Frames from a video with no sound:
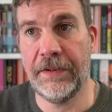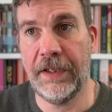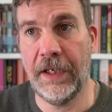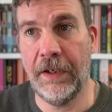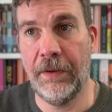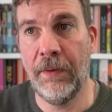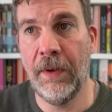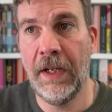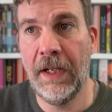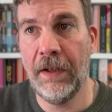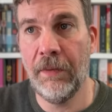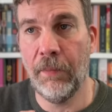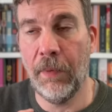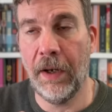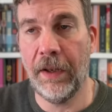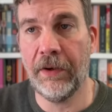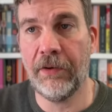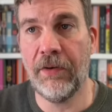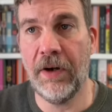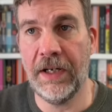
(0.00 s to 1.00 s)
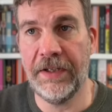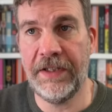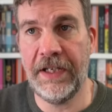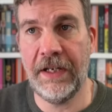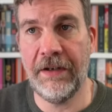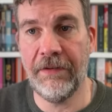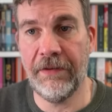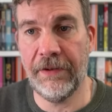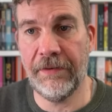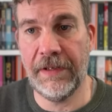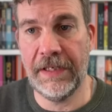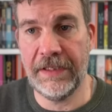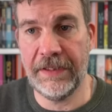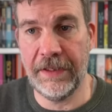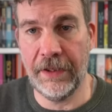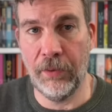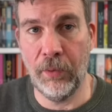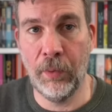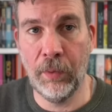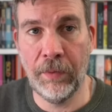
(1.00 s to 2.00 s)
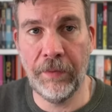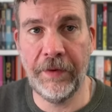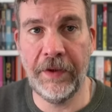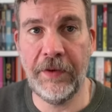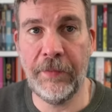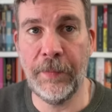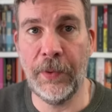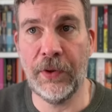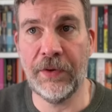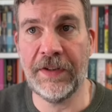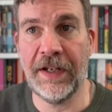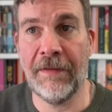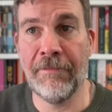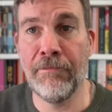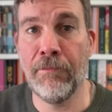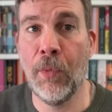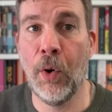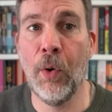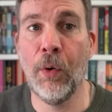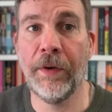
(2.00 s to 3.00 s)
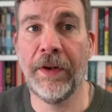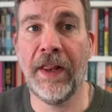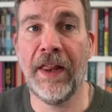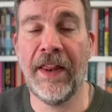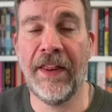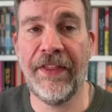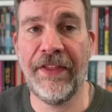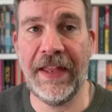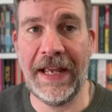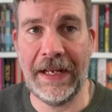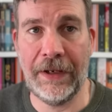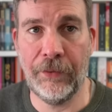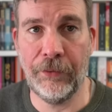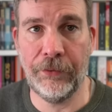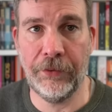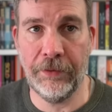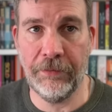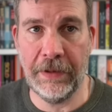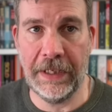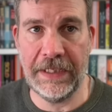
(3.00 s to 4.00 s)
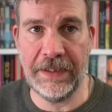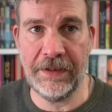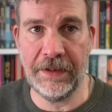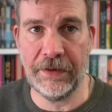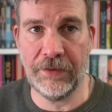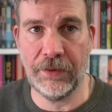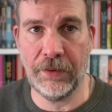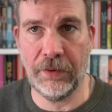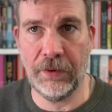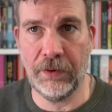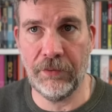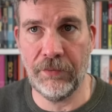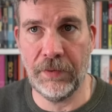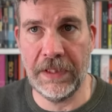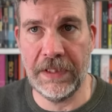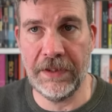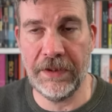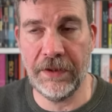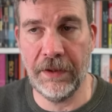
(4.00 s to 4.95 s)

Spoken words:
so one of the criteria is that all of these books have more than 1,000 ratings on Goodreads.